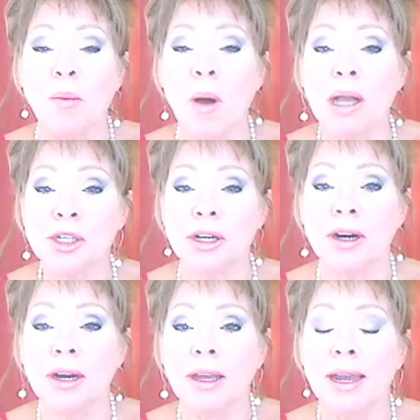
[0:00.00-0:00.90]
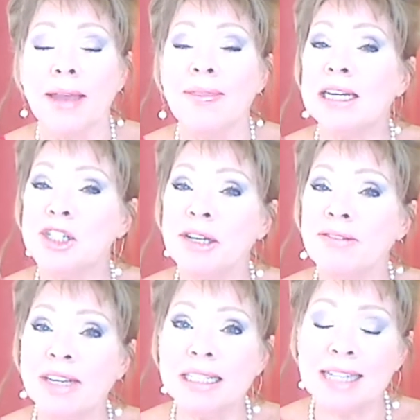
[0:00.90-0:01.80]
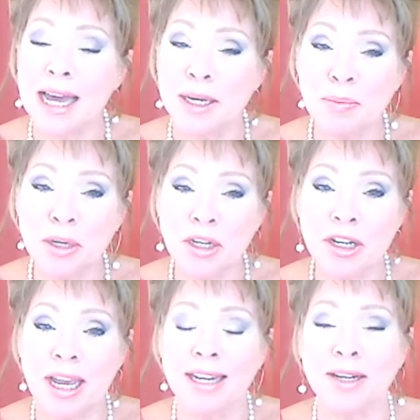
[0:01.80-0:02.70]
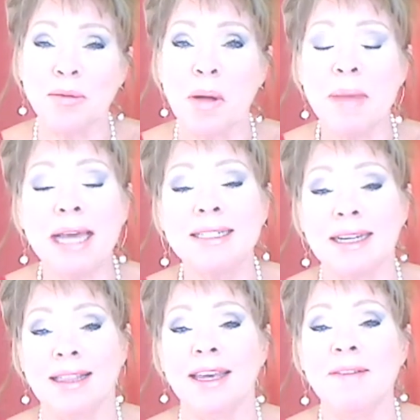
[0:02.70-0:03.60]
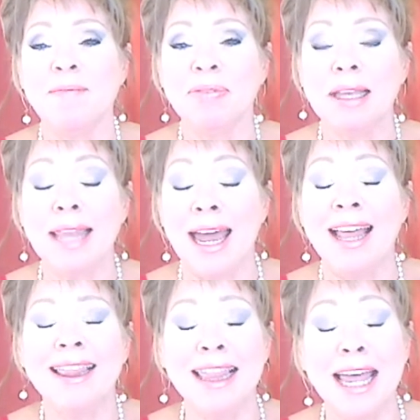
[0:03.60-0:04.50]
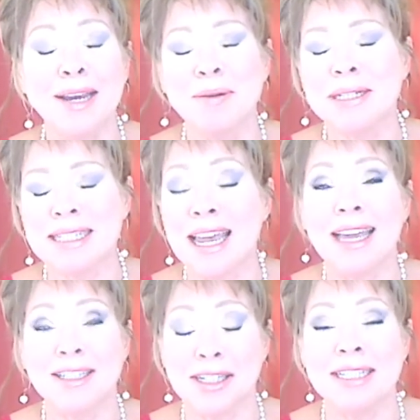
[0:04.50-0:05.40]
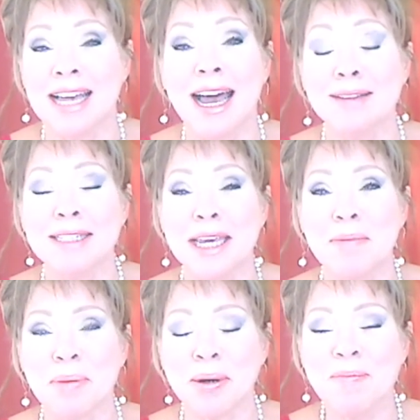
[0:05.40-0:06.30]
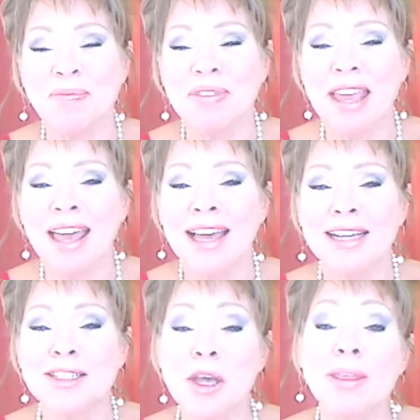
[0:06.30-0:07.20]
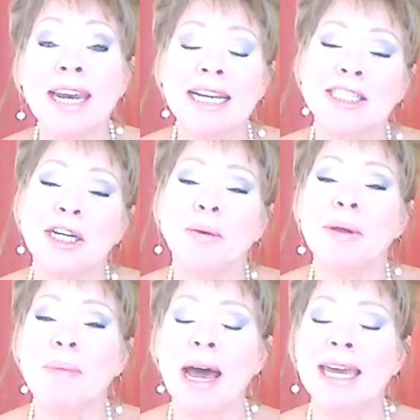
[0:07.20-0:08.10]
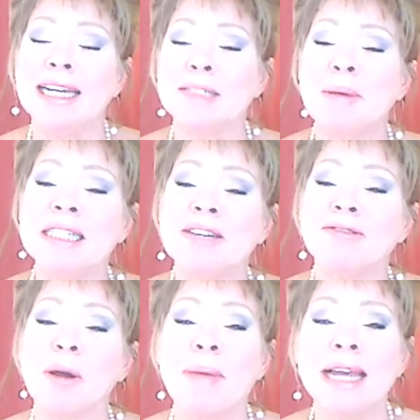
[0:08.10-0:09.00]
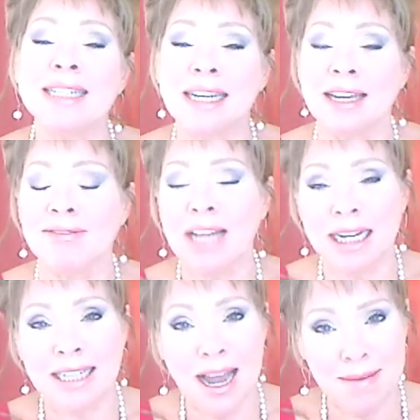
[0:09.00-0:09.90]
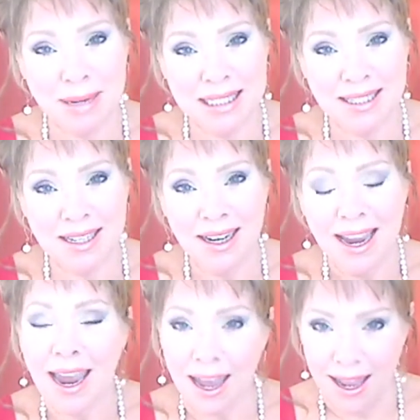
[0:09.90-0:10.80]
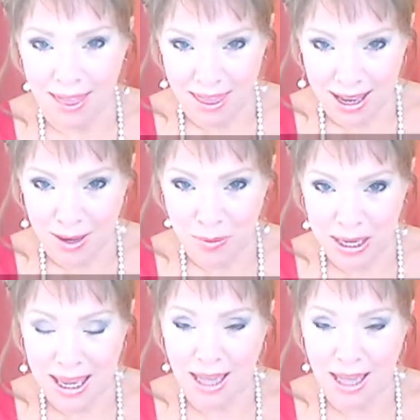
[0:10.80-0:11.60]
a washer, and then she feels unappreciated romantically, like we're saying she's a housekeeper. So the next year we buy an expensive romantic gift like diamonds, and then we